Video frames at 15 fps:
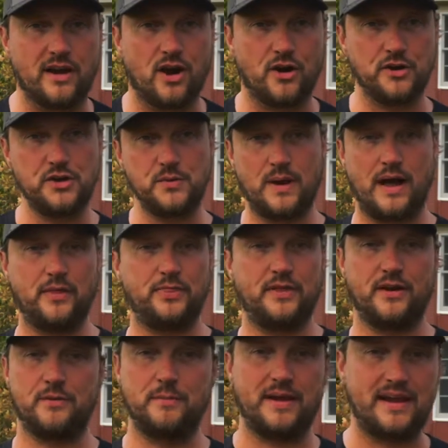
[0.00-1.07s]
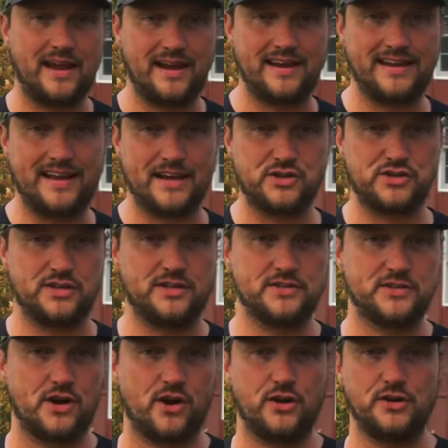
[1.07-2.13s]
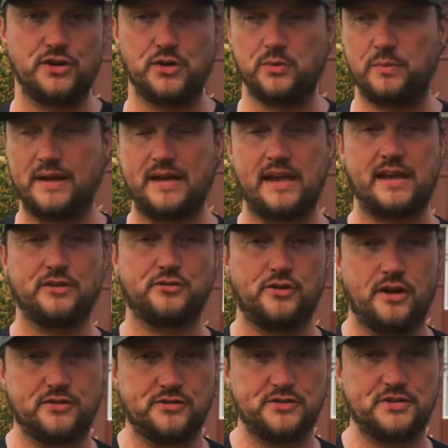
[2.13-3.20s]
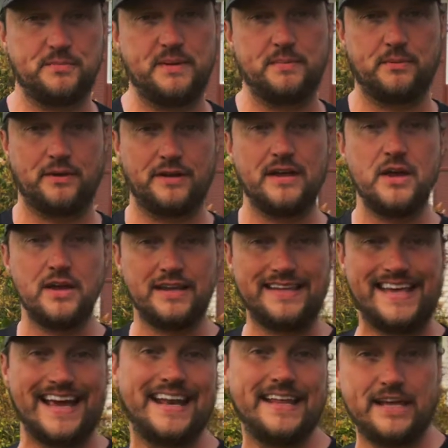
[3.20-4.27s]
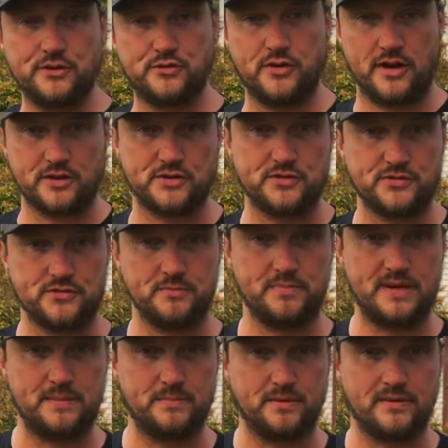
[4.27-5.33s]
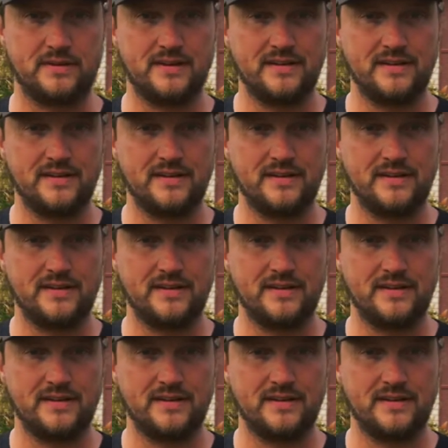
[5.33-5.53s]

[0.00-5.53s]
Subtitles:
Are you out there making connections? Are you making introductions to people and getting introductions from people?